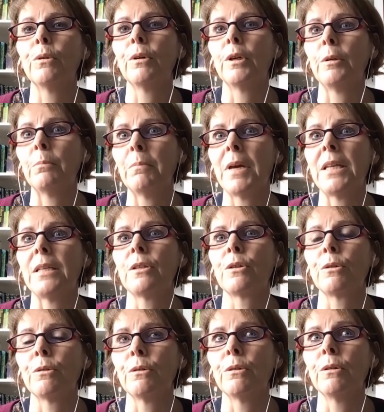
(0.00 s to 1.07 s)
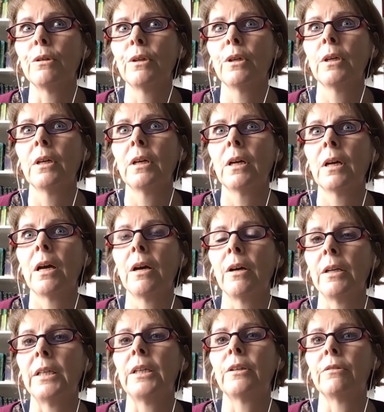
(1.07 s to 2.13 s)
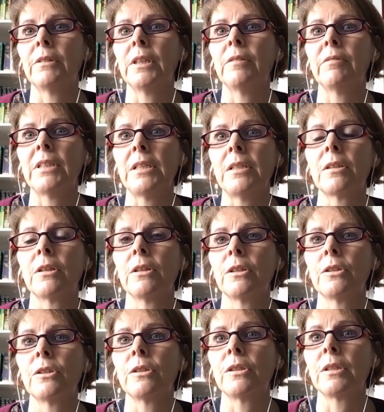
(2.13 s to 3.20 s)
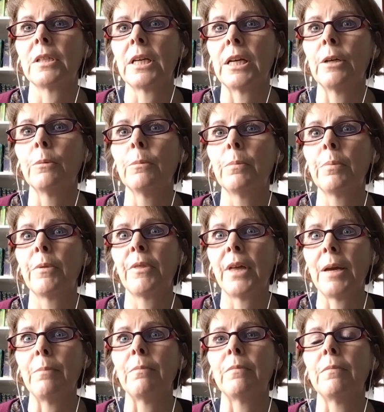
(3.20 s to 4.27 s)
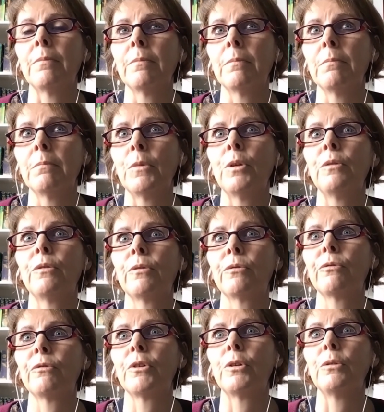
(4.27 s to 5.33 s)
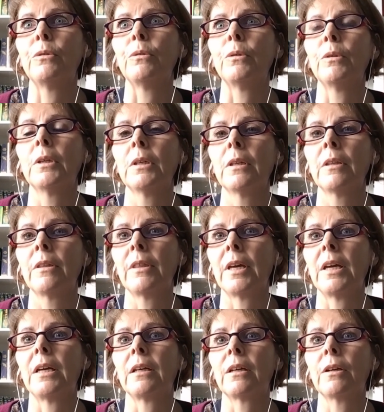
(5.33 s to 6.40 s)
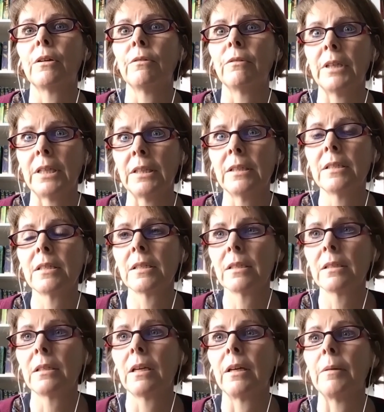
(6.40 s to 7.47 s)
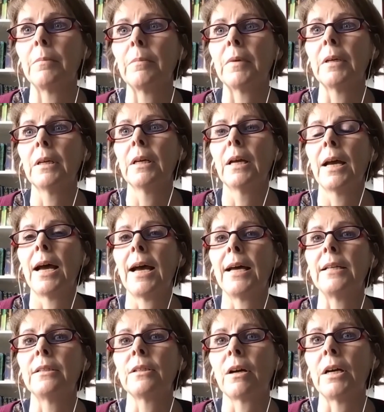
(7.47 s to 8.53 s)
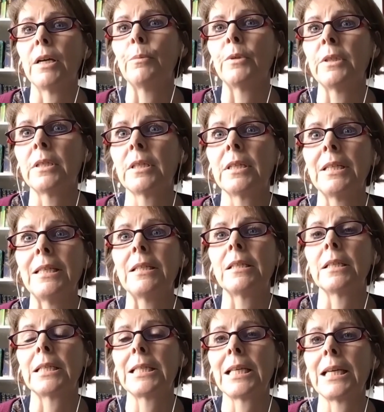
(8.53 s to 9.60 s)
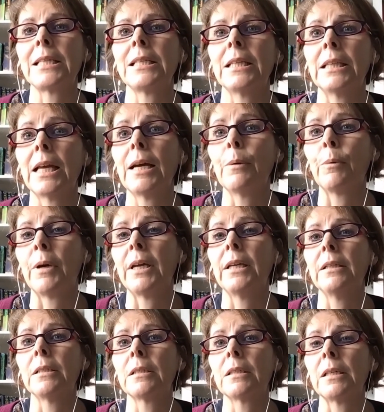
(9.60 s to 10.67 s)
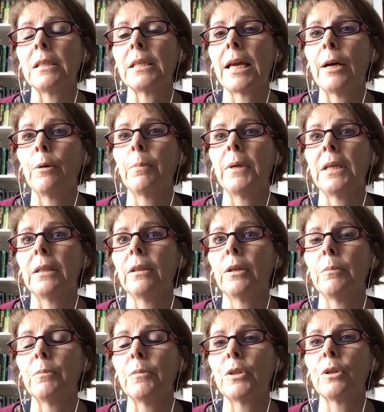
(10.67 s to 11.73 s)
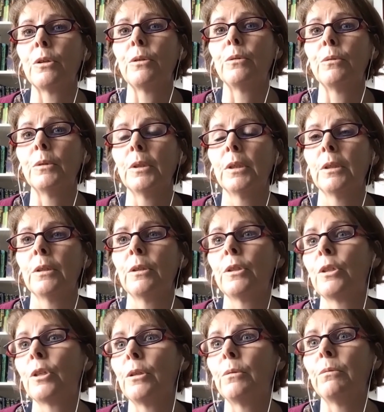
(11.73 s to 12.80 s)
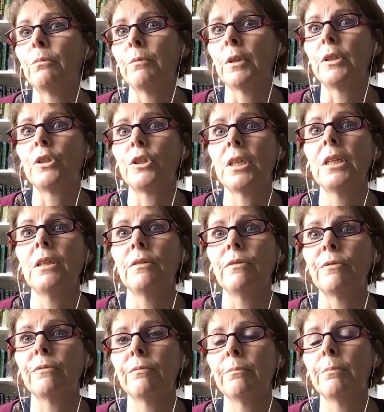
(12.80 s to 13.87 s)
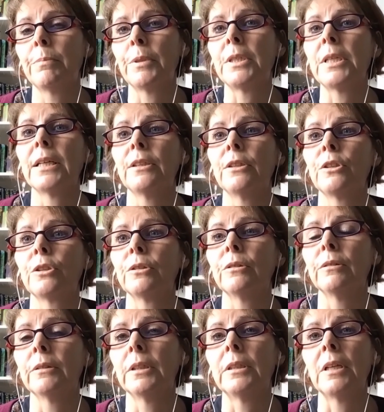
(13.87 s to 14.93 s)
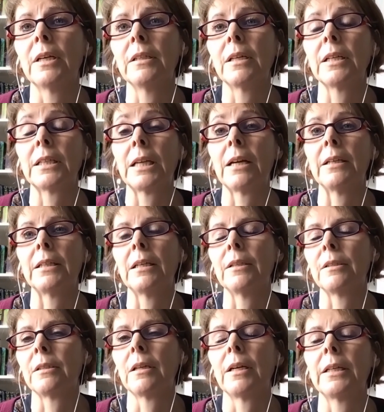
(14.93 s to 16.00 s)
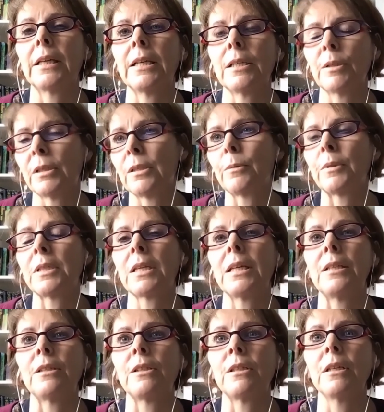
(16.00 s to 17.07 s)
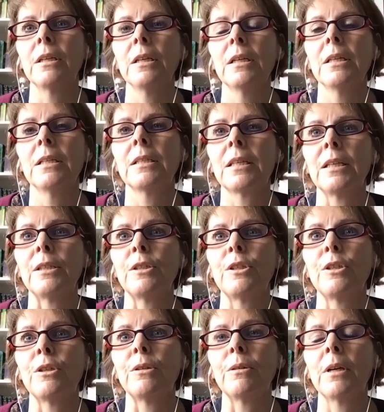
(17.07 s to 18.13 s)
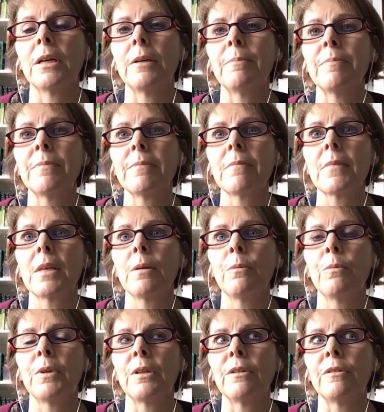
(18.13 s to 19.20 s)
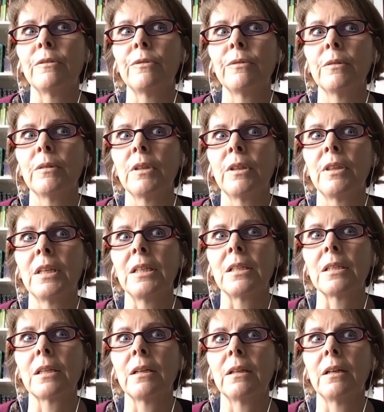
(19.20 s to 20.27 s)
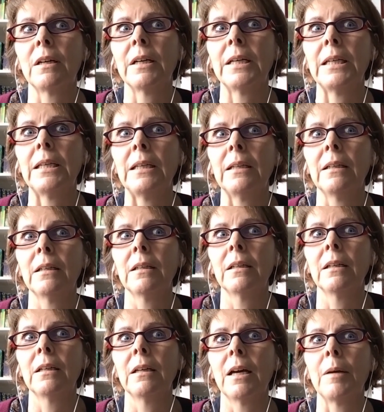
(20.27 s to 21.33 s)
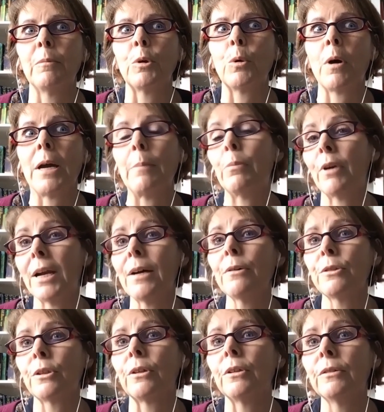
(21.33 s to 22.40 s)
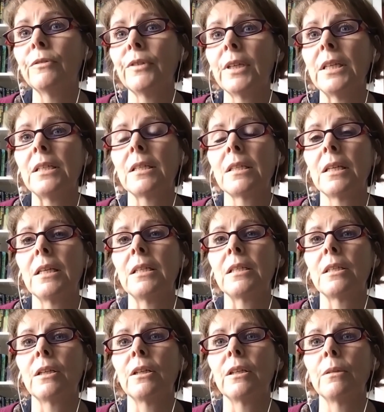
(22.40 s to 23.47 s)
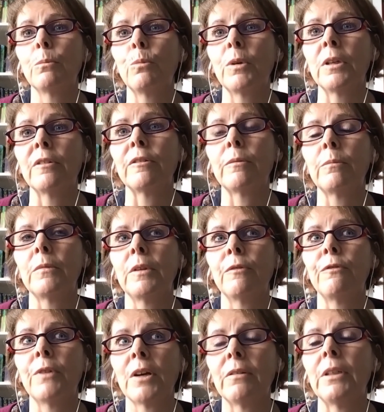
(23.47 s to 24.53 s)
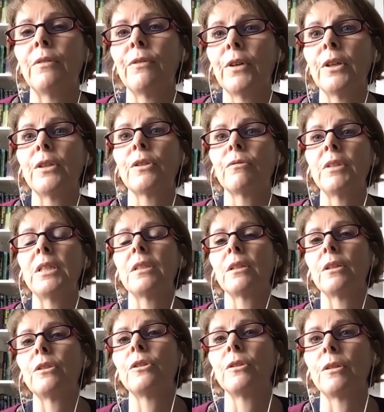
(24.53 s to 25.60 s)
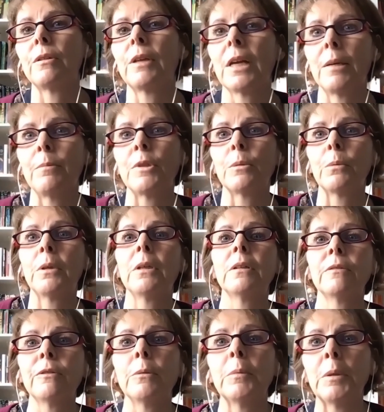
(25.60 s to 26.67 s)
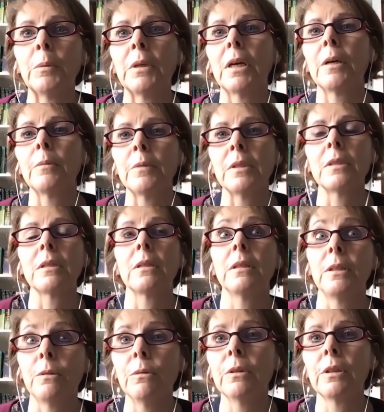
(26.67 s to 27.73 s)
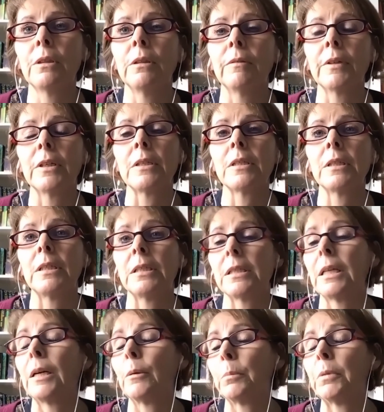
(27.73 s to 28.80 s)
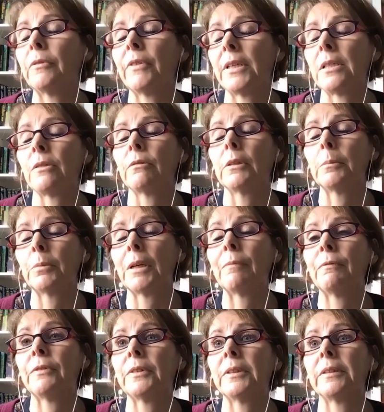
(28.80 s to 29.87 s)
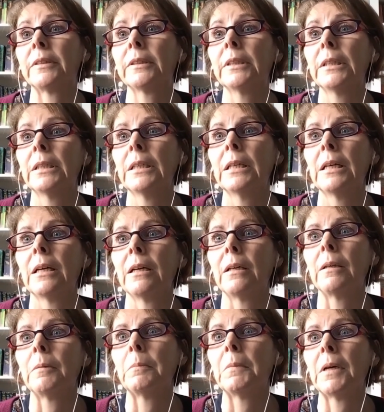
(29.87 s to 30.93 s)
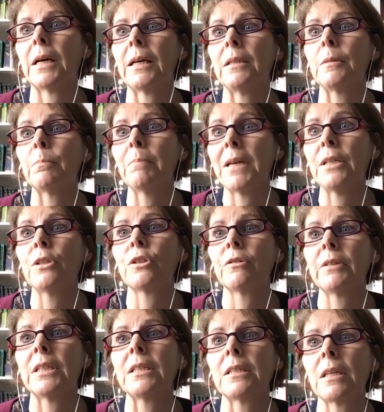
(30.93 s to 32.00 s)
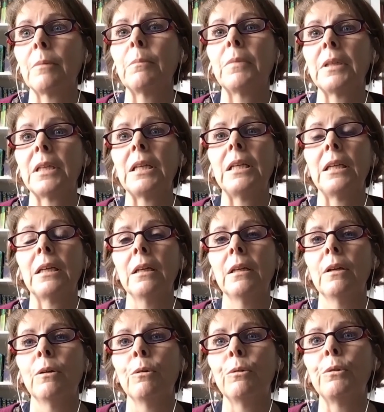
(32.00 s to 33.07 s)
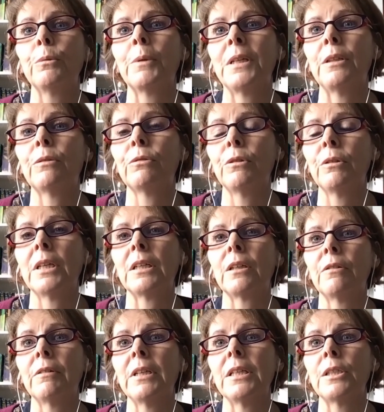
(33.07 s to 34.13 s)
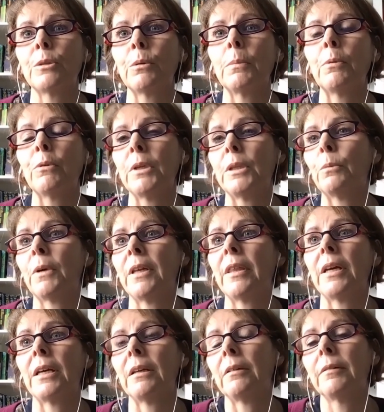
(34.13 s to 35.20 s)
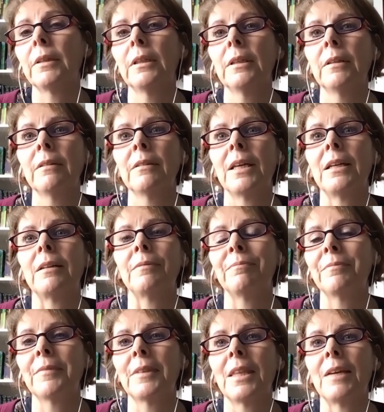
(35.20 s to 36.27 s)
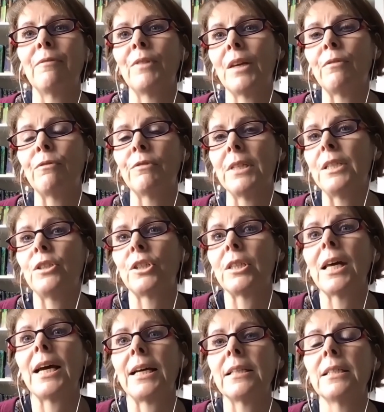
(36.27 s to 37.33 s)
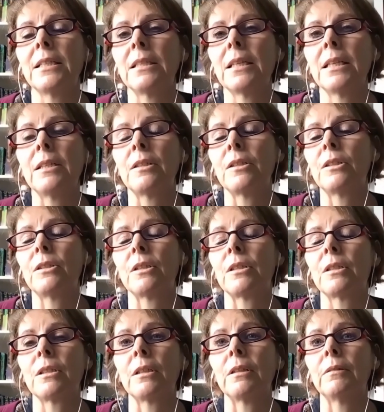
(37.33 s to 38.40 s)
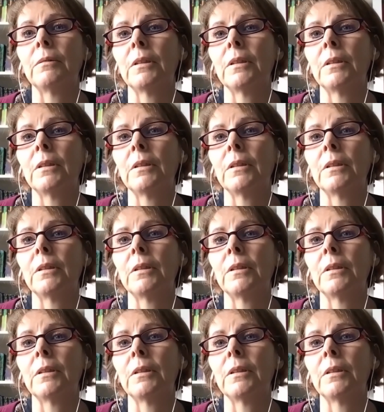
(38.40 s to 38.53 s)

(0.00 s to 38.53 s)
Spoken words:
and mentor early career researchers to help them move through their careers. And I would see success in that way as helping them to achieve potential. And I guess, as I was saying to you, one of the things that I am quite proud of is that one of the very first researchers who came to work for me when I was at York University is now a professor at Bradford, and mentoring somebody all the way through their career to a point where they've reached that is just a